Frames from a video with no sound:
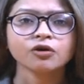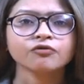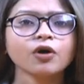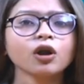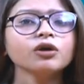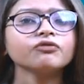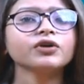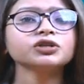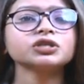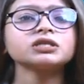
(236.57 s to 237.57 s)
Following
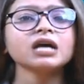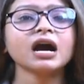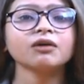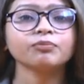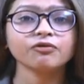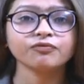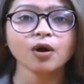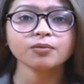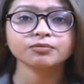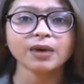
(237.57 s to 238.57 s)
functions are
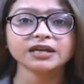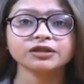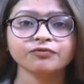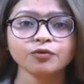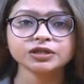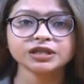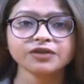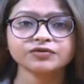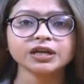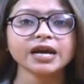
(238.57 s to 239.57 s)
performed by the Food
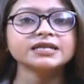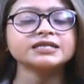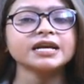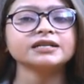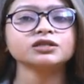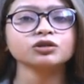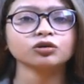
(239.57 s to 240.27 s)
Safety and Standards